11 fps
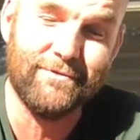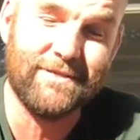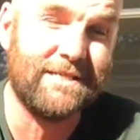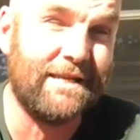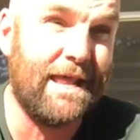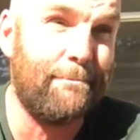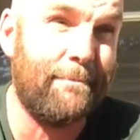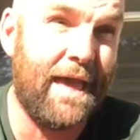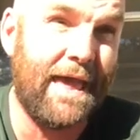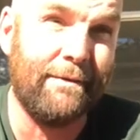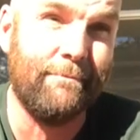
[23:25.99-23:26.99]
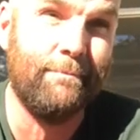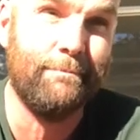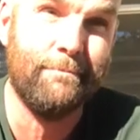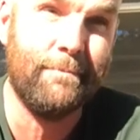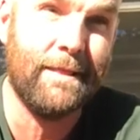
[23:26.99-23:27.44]
slap bang
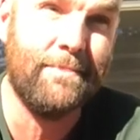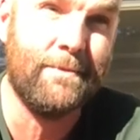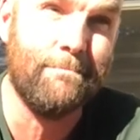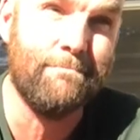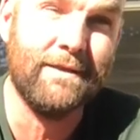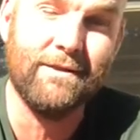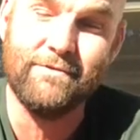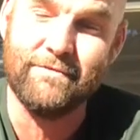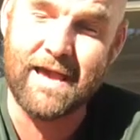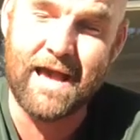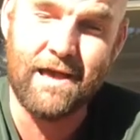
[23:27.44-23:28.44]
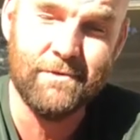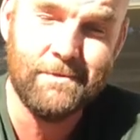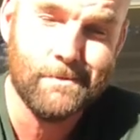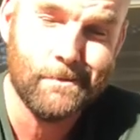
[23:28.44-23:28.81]
in the middle of carving.